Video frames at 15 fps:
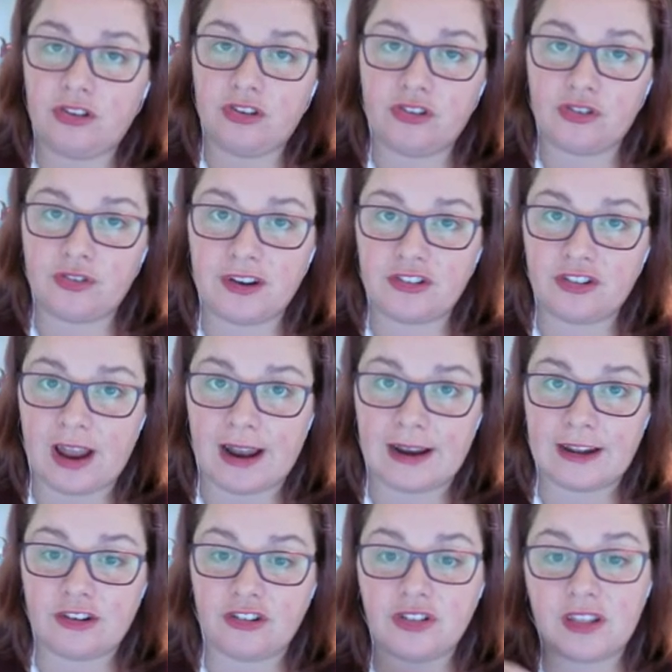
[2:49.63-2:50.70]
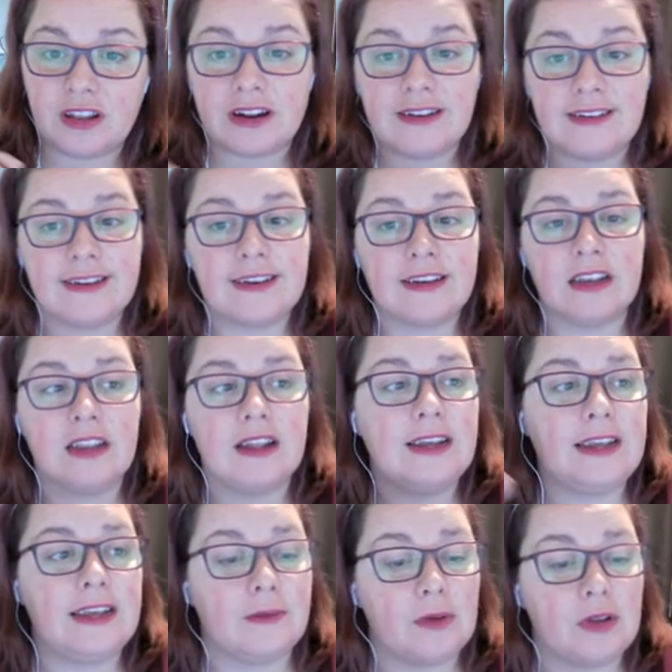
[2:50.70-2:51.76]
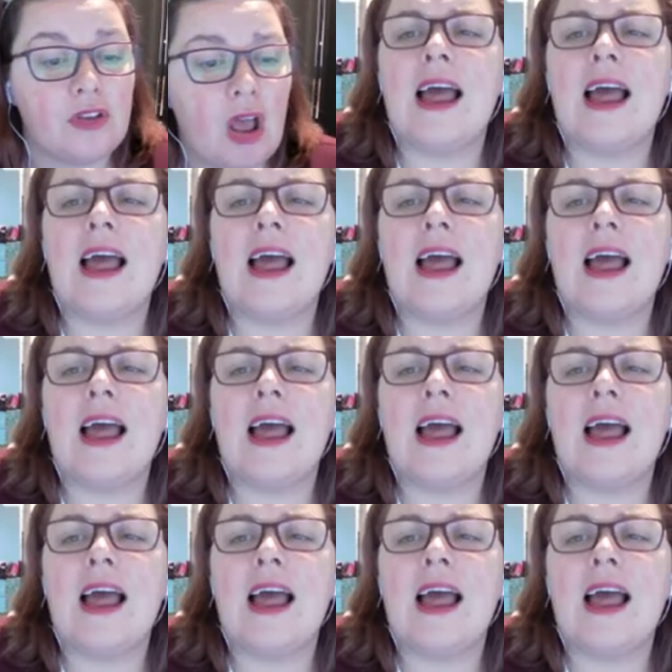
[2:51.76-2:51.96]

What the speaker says: History Challenge that I didn't like,